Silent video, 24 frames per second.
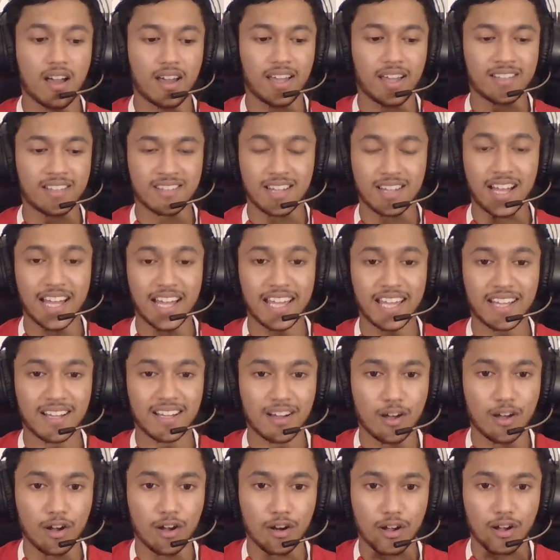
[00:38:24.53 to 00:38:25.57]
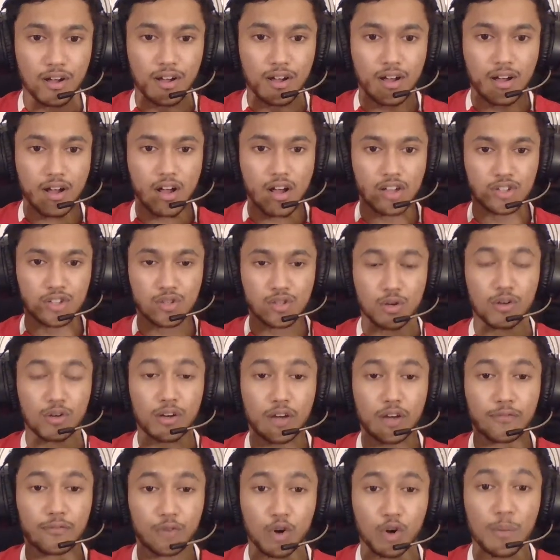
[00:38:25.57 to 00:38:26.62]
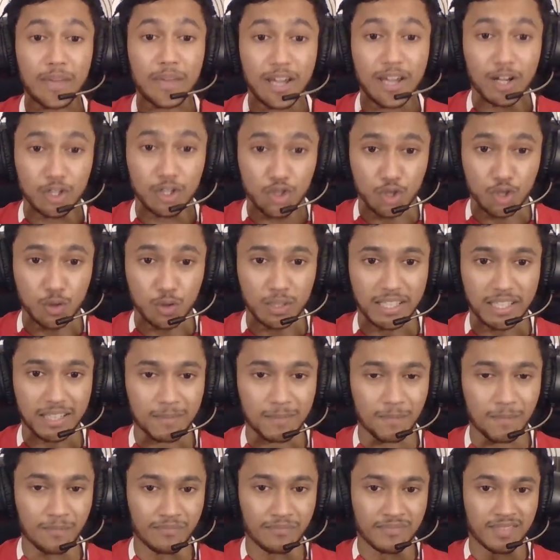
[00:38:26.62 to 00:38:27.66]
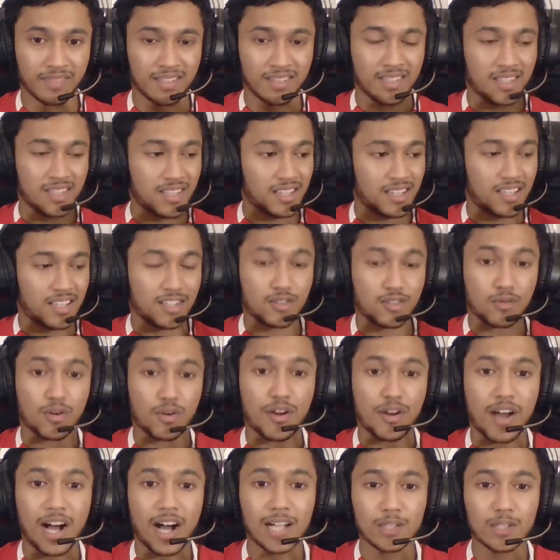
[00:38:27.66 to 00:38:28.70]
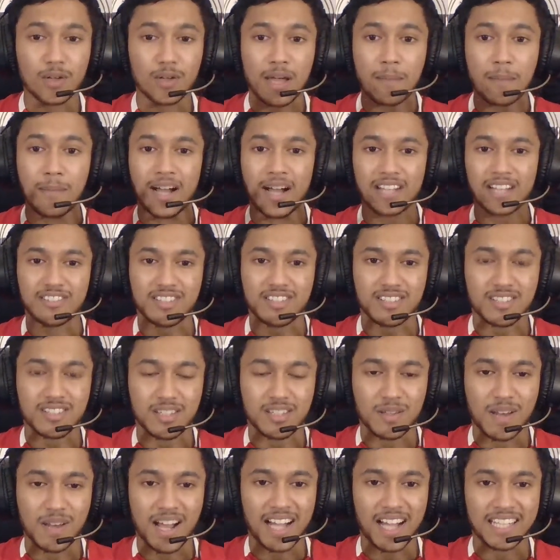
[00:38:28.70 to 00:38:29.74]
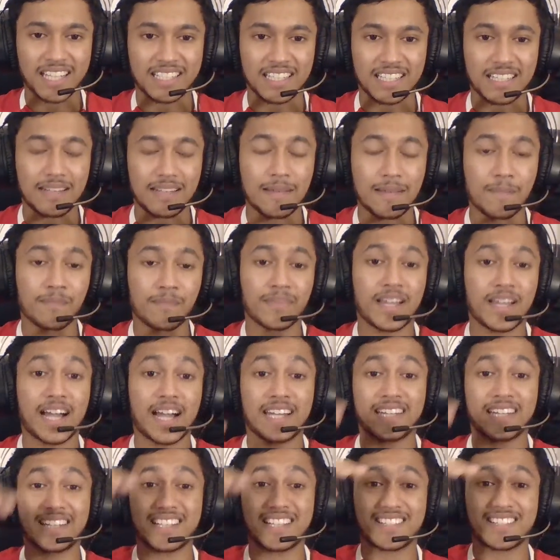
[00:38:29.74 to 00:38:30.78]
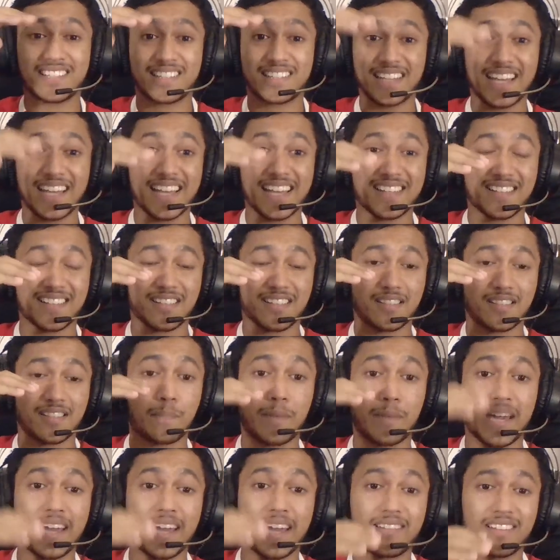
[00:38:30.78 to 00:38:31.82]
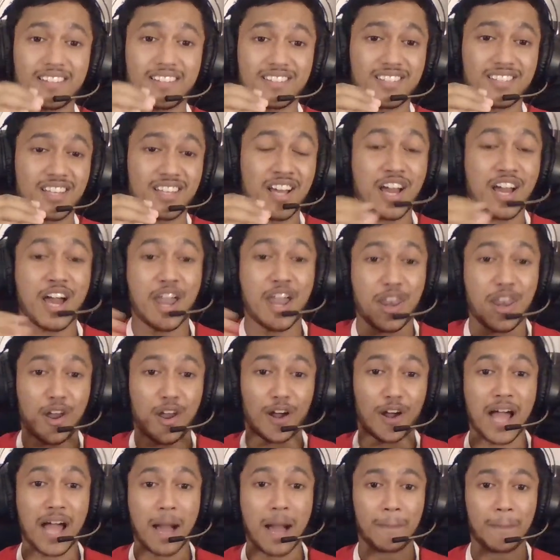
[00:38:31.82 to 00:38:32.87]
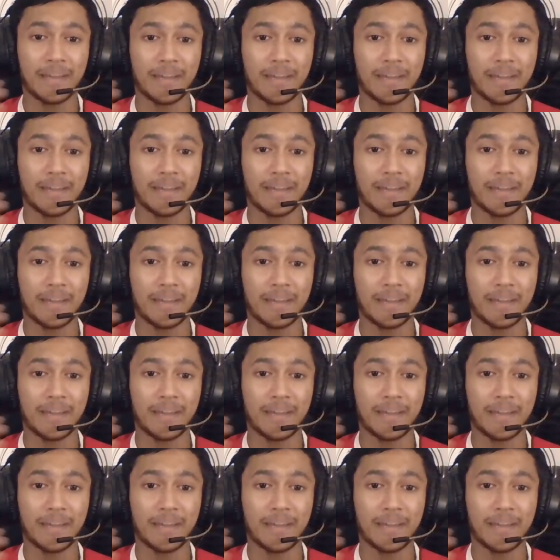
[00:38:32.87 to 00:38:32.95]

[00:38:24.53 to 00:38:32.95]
it's like a story of Romeo and Juliet. It's Ronaldo and Manchester United, and it is Glazers, the parents, not